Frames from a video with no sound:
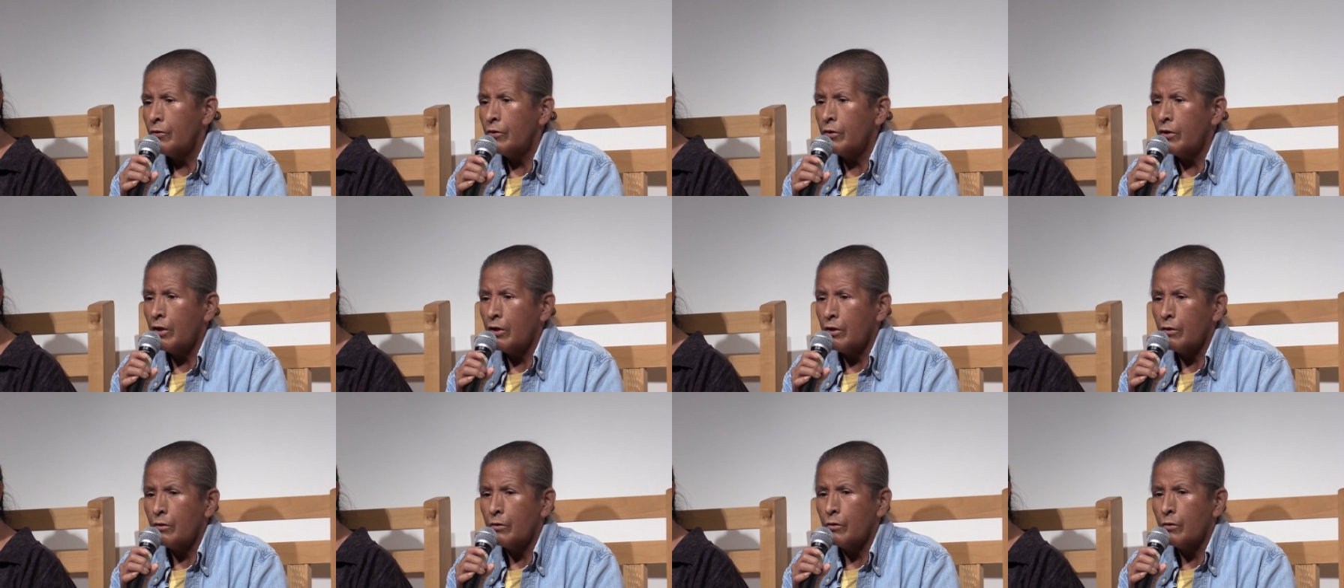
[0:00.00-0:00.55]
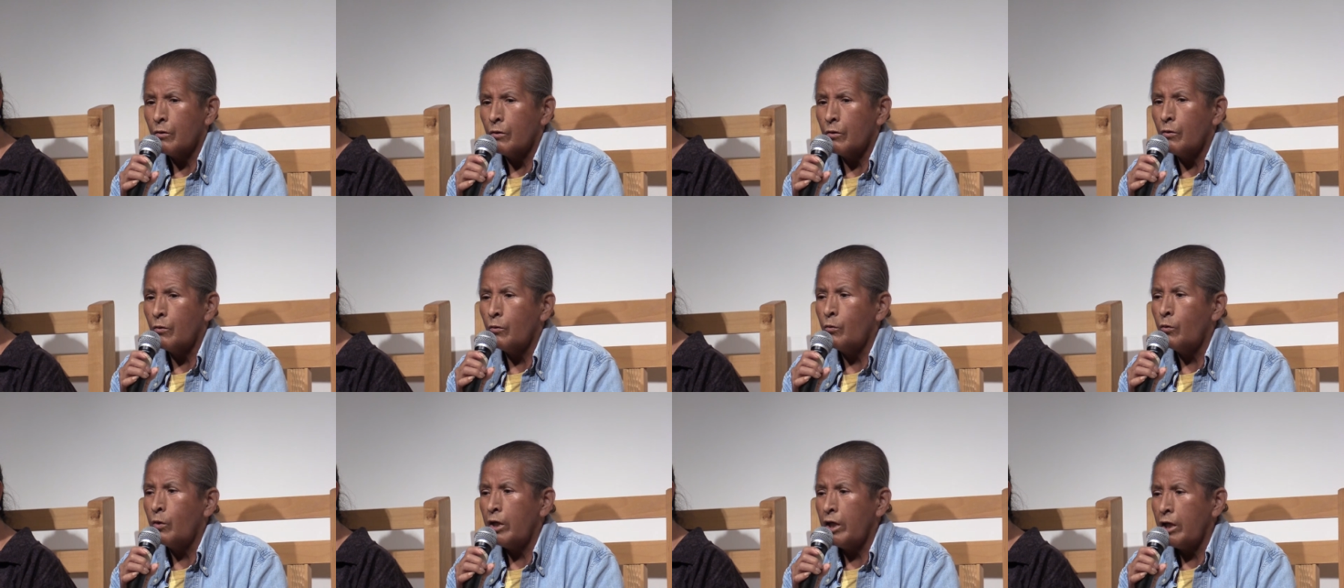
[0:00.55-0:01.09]
that
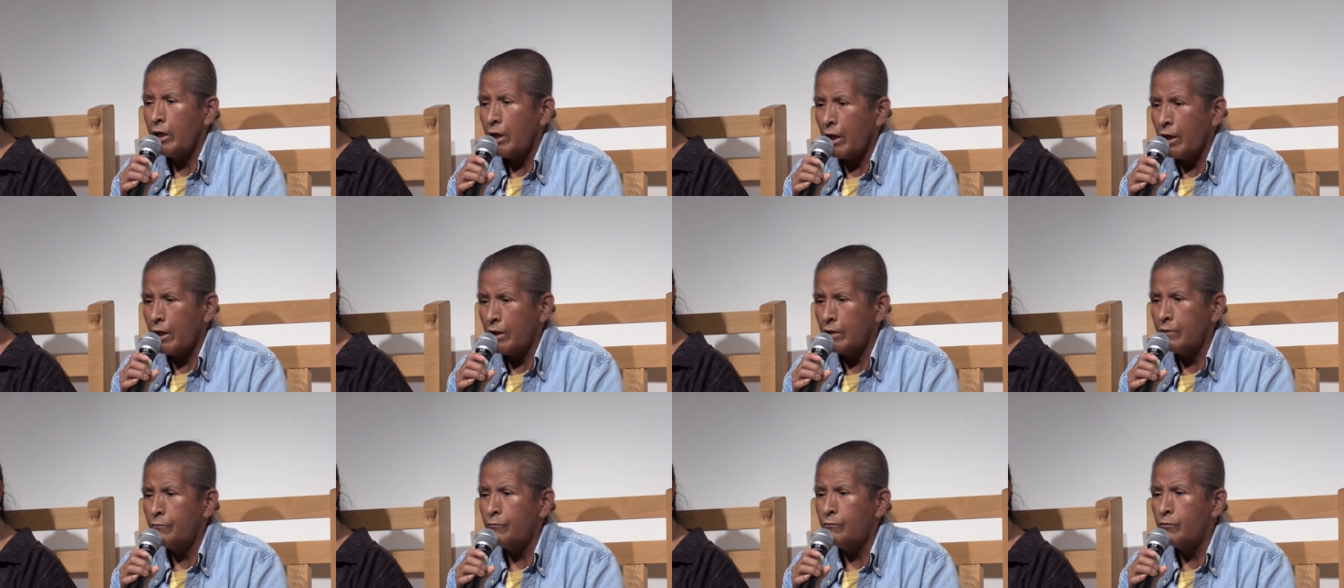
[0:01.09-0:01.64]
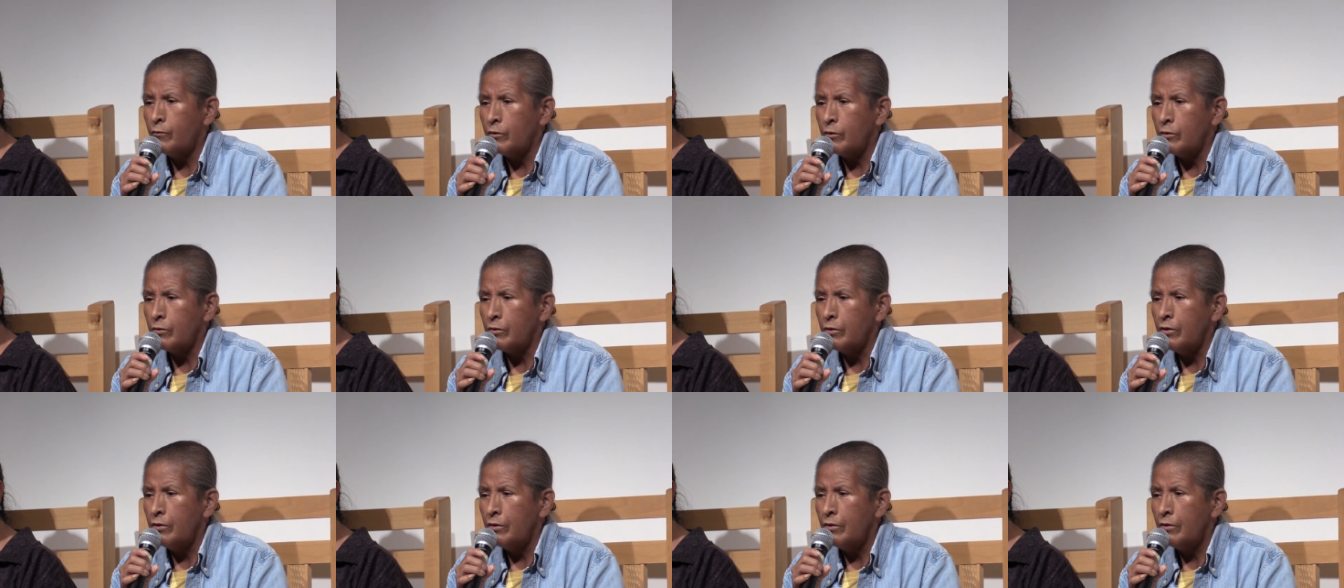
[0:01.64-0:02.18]
we had
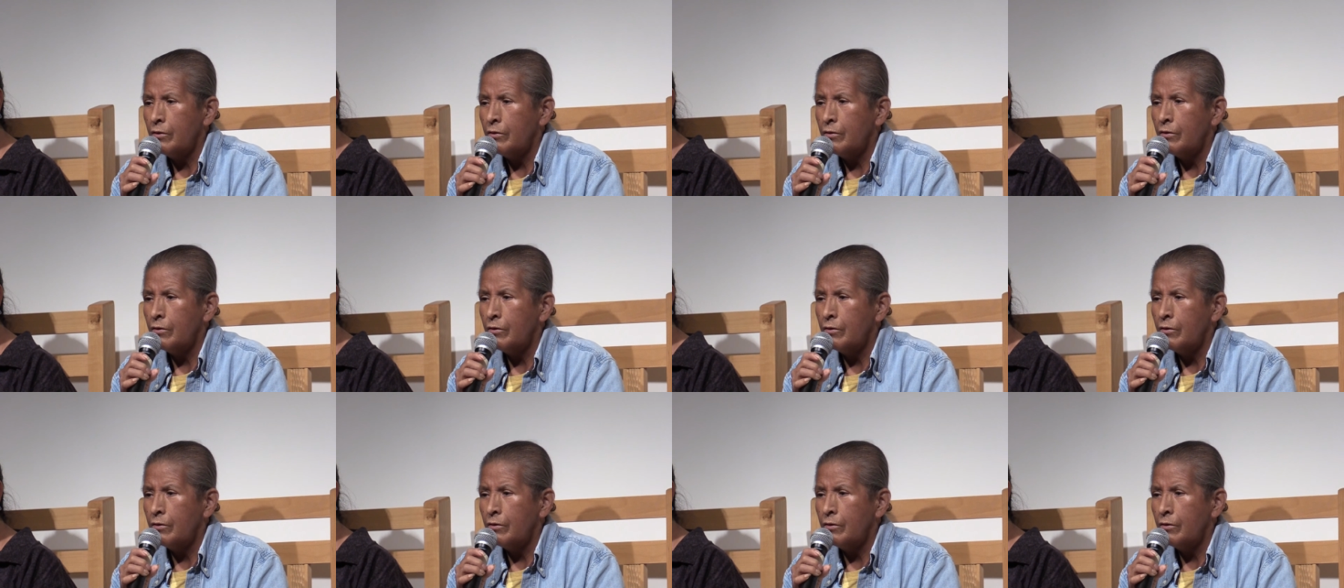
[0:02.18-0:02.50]
food.